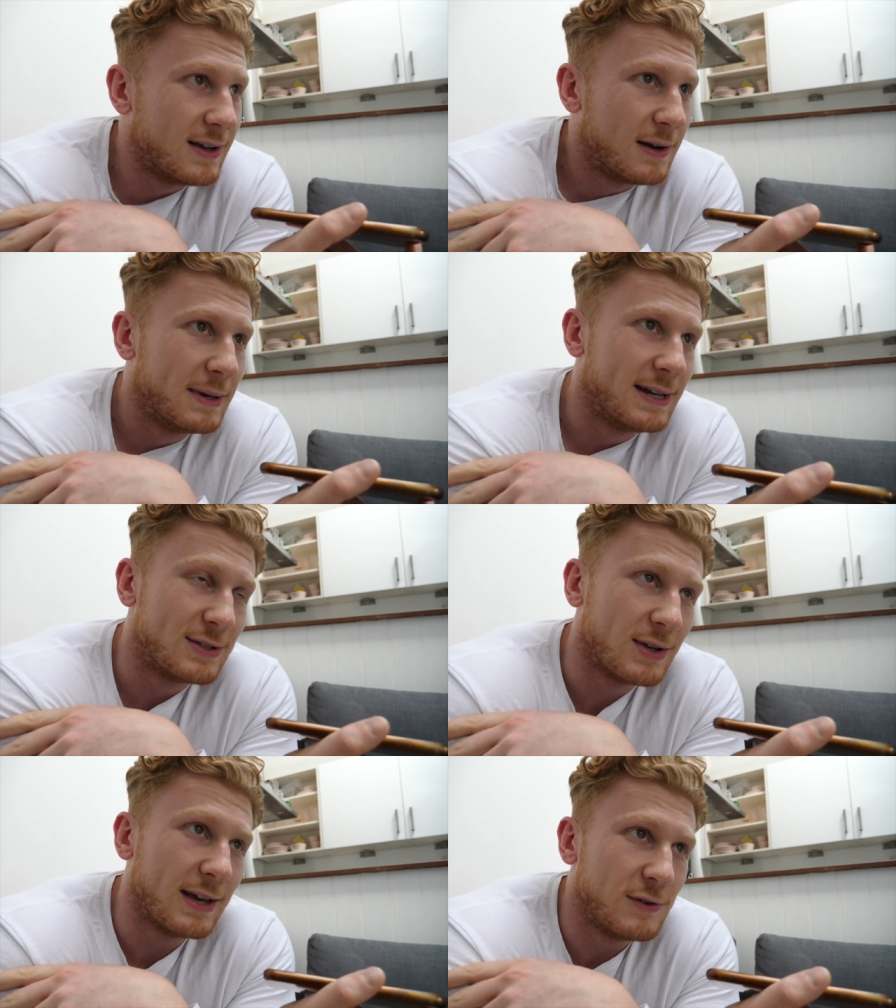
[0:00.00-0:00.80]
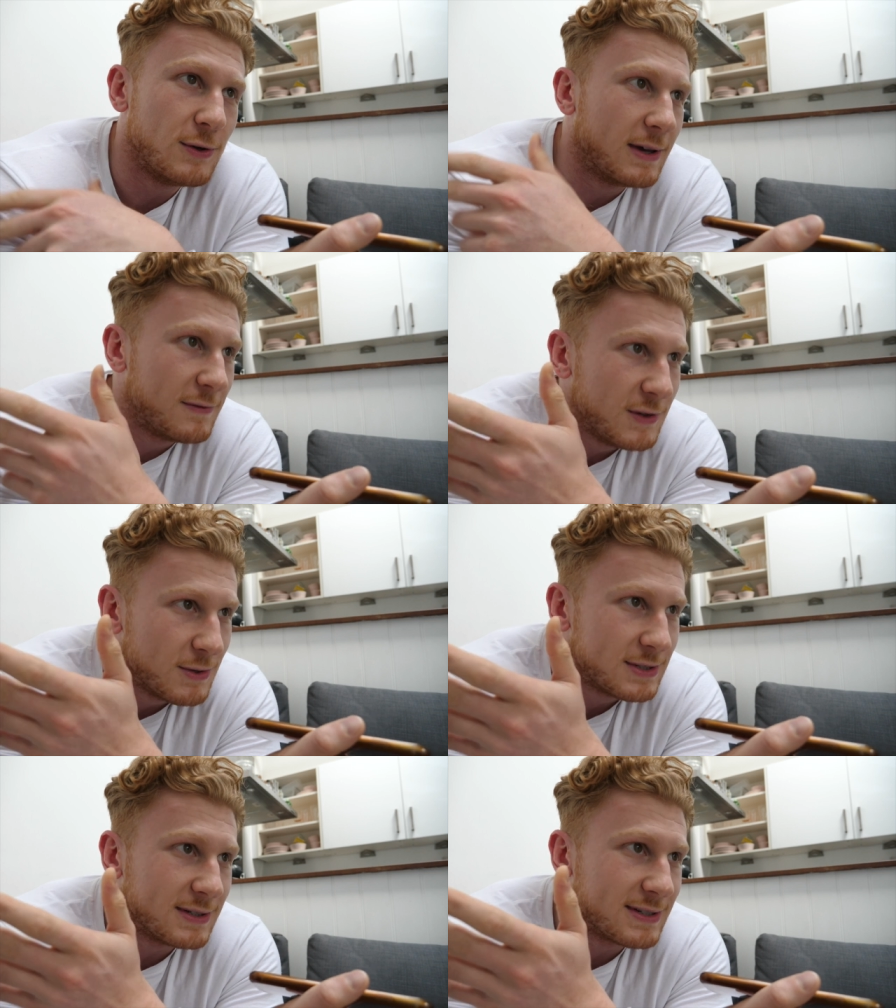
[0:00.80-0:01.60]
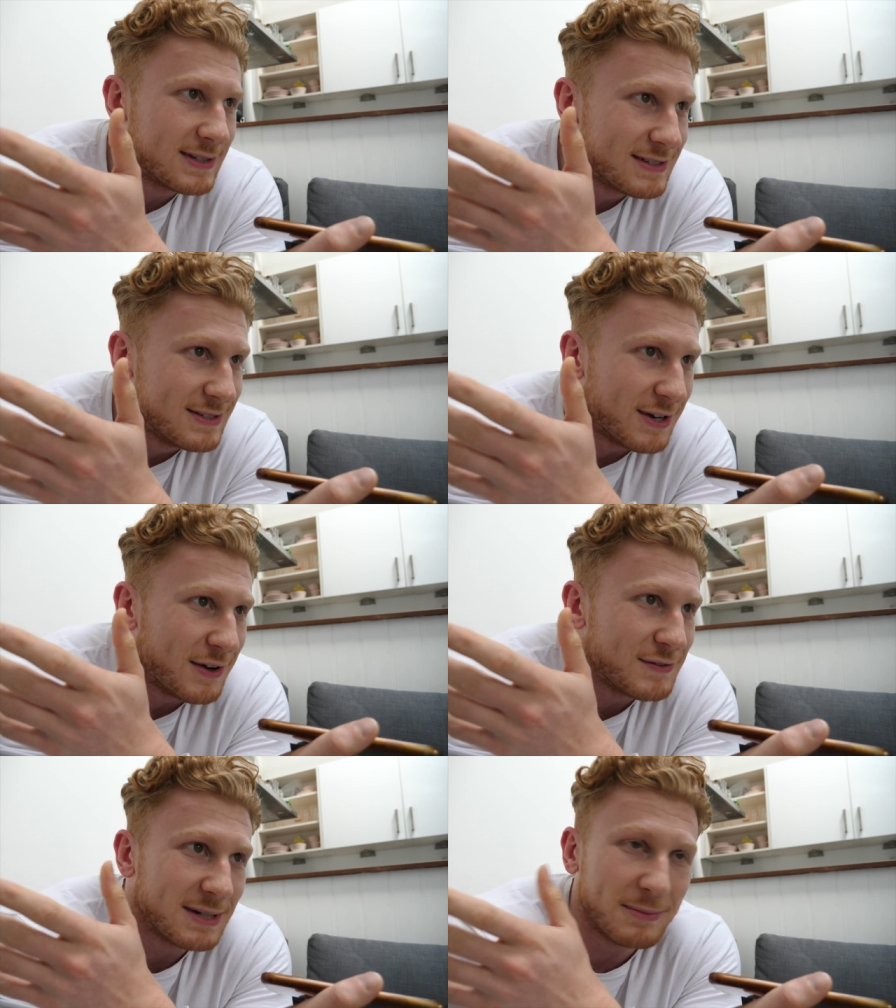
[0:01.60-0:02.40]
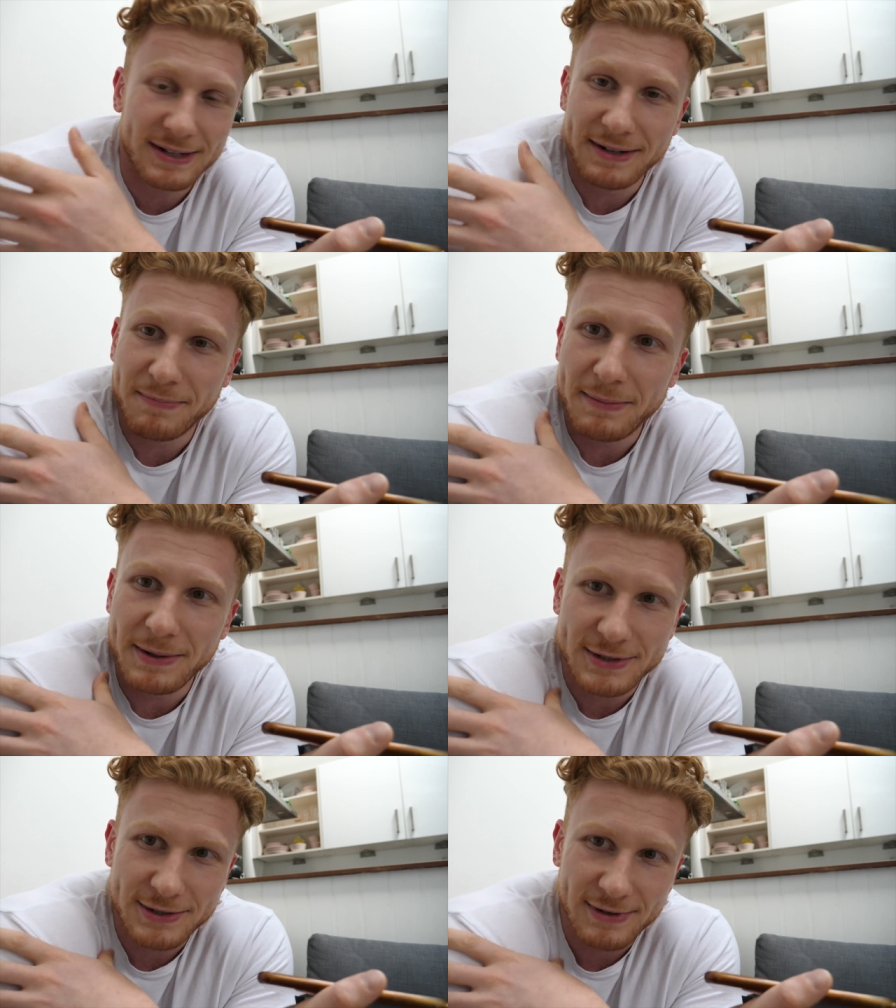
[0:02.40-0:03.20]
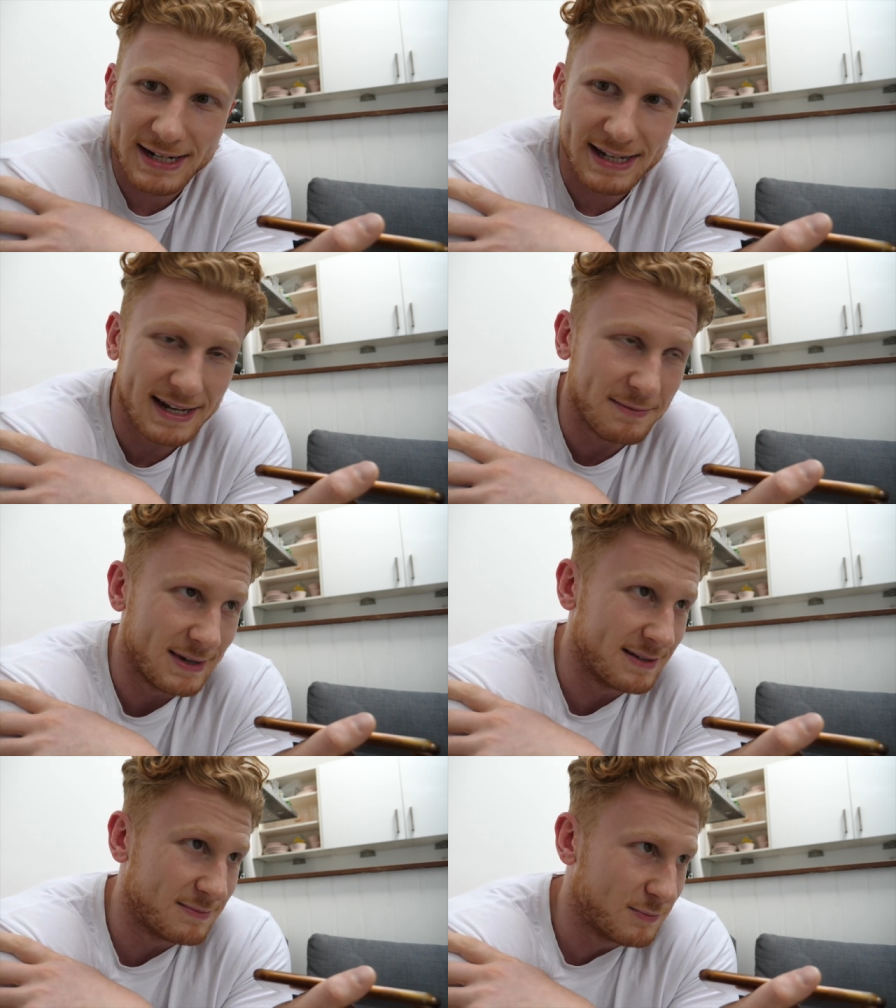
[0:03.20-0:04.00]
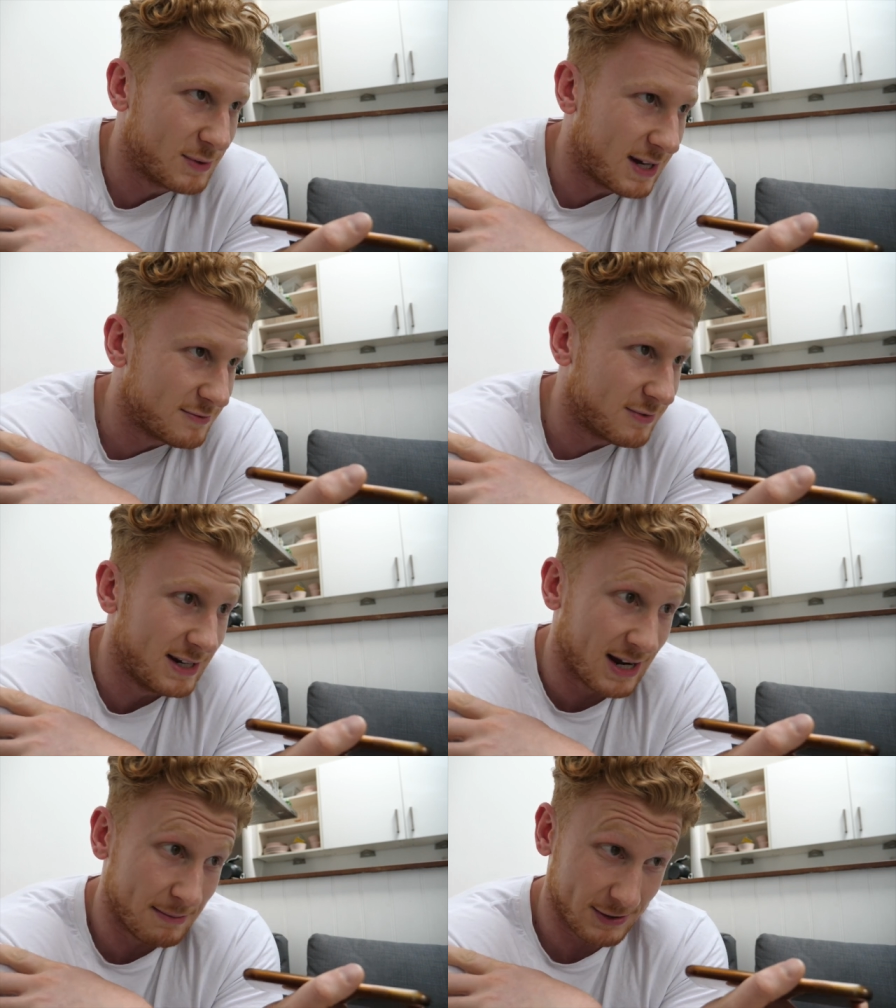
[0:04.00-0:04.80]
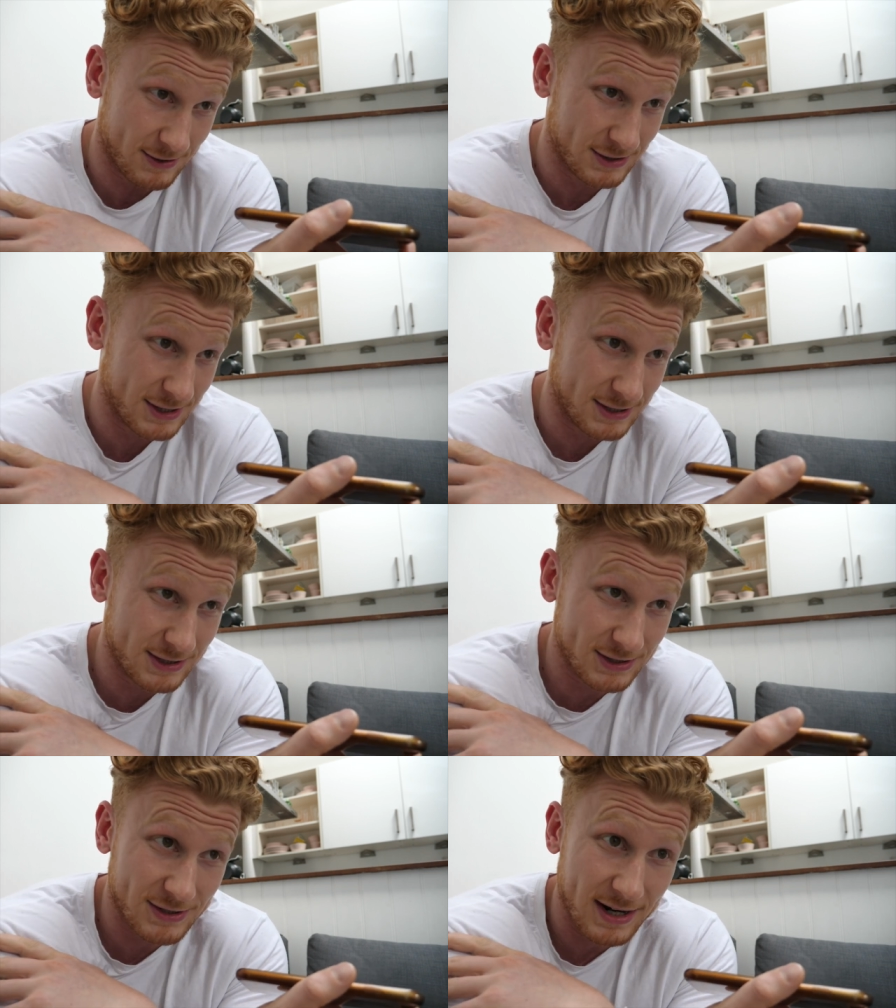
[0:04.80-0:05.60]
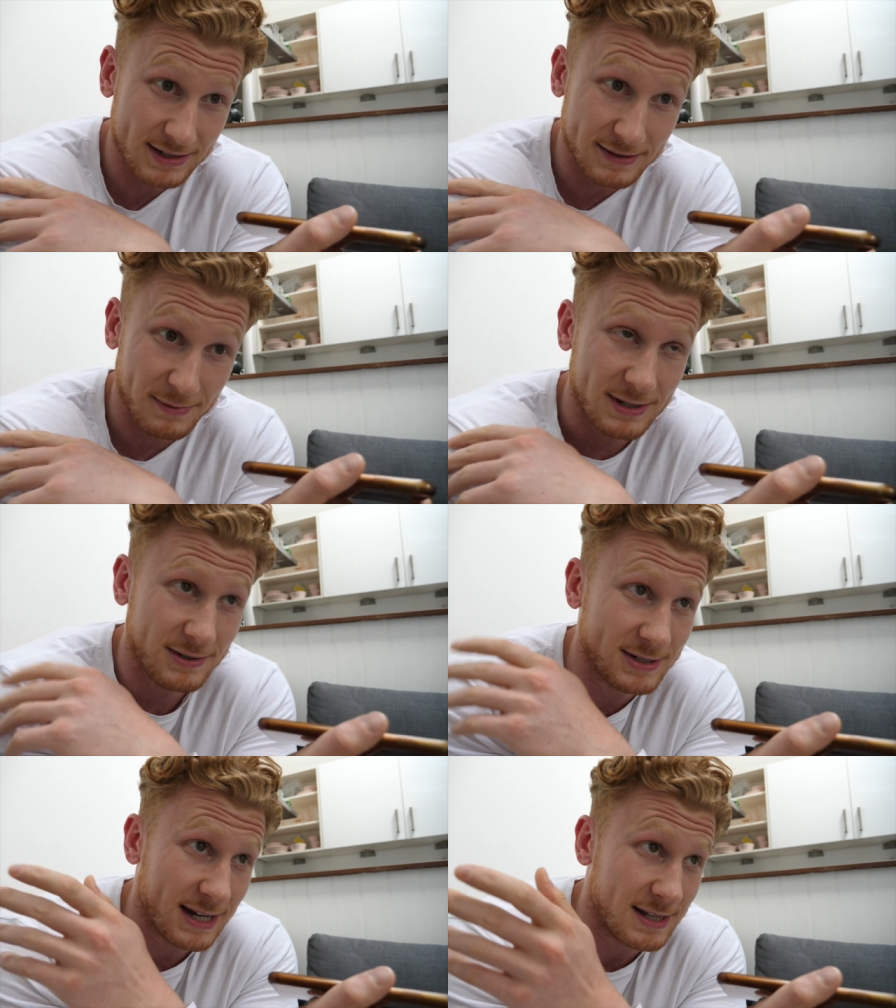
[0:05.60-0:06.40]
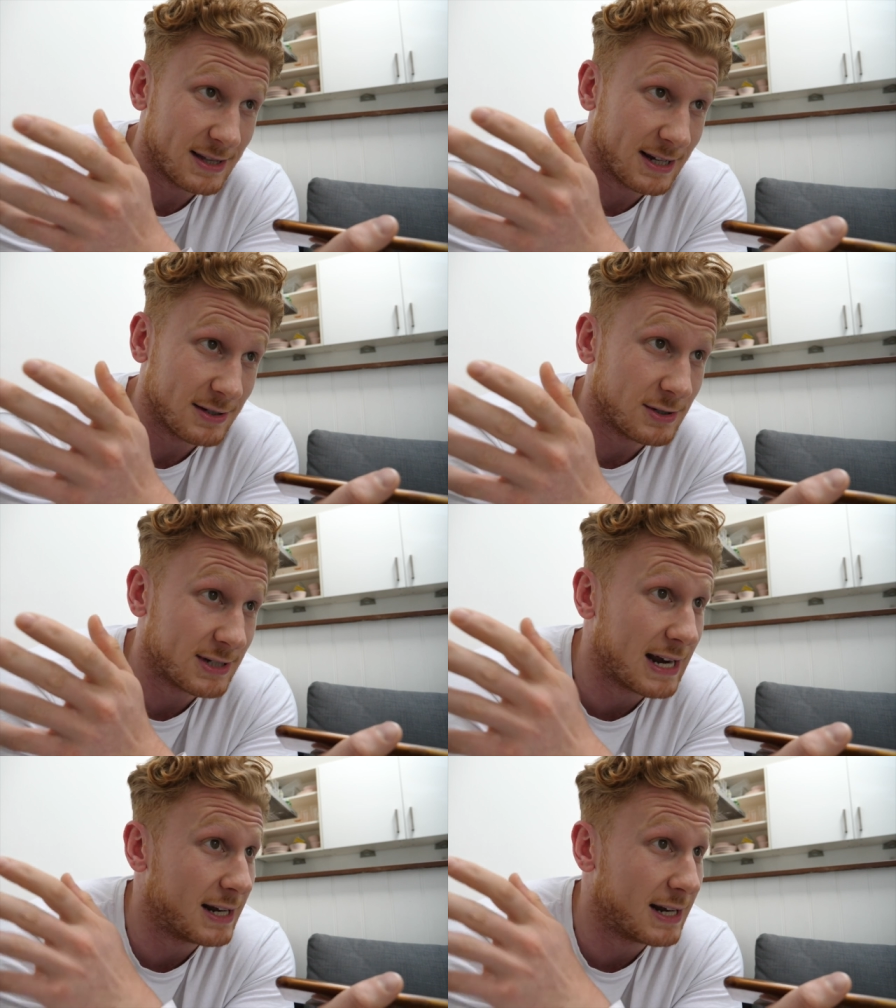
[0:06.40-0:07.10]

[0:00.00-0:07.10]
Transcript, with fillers: I mean, to, if you if you were to you know if someone in the public were to read it, it, it doesn't really come across as constructive when you say the things you say.